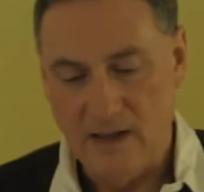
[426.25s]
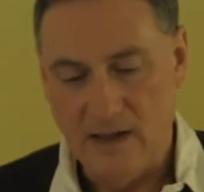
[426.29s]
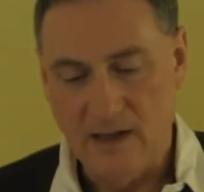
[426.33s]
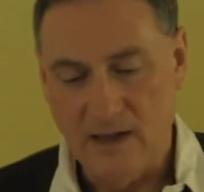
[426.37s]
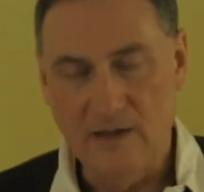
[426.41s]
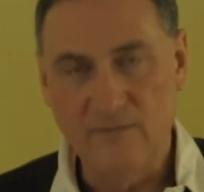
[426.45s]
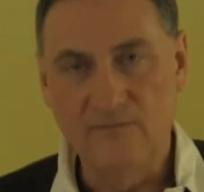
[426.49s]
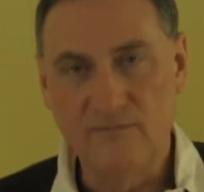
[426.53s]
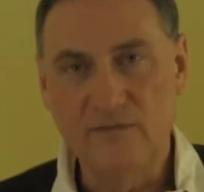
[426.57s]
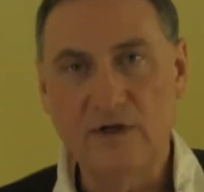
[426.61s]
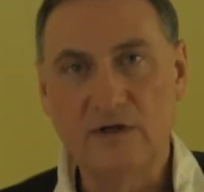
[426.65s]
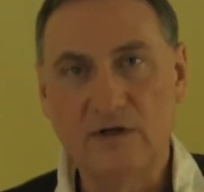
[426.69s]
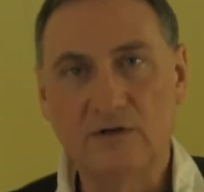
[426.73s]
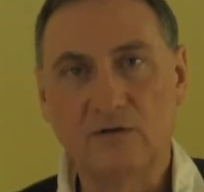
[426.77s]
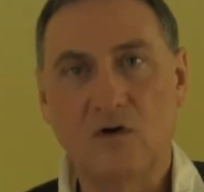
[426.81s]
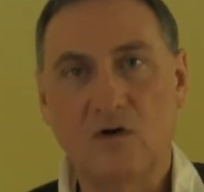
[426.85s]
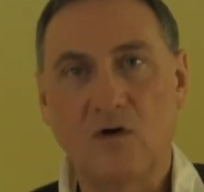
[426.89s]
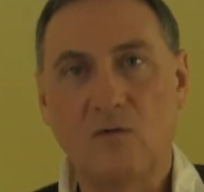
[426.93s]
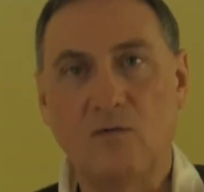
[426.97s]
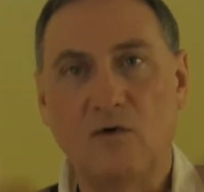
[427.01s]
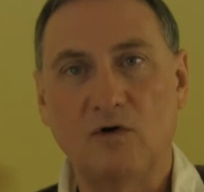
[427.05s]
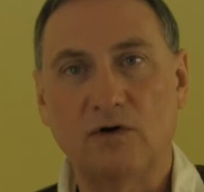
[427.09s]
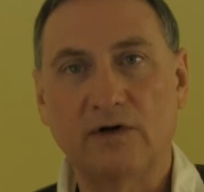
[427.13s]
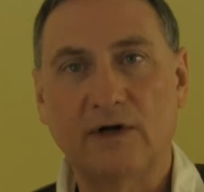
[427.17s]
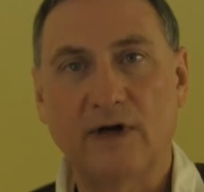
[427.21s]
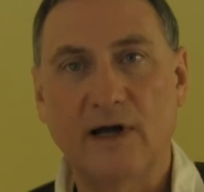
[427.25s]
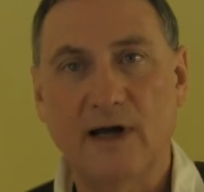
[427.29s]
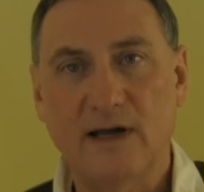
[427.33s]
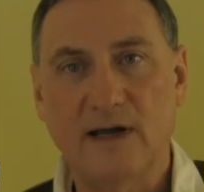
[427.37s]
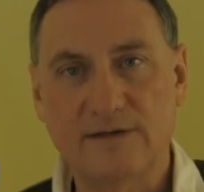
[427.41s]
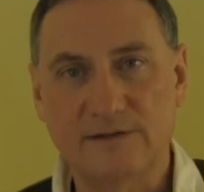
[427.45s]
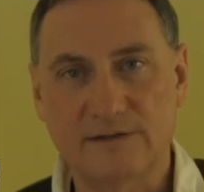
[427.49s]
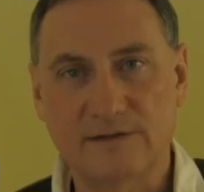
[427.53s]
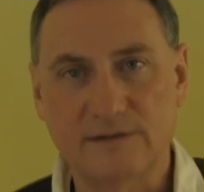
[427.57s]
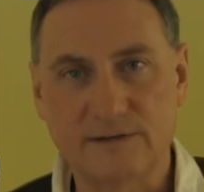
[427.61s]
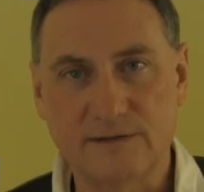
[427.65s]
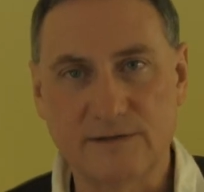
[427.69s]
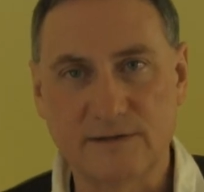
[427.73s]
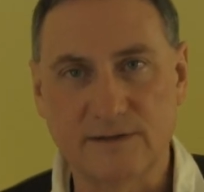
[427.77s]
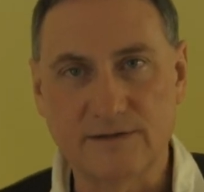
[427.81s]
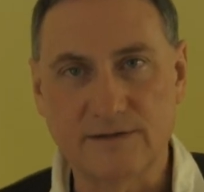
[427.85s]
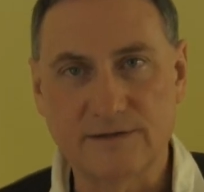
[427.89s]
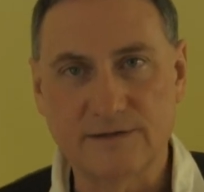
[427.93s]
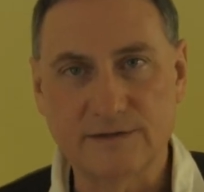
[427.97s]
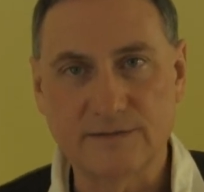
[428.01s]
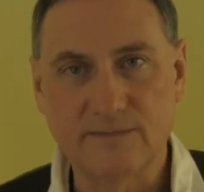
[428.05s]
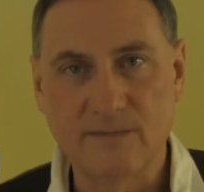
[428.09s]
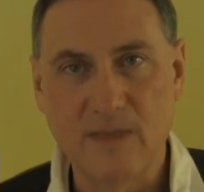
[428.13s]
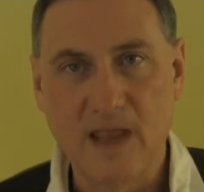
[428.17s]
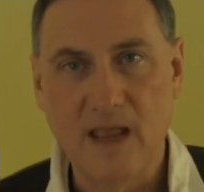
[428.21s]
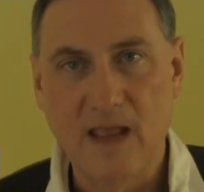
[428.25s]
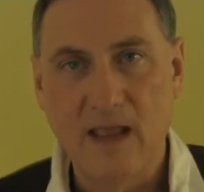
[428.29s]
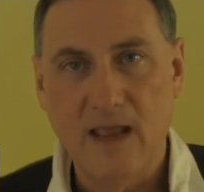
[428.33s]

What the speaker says: of the global consciousness.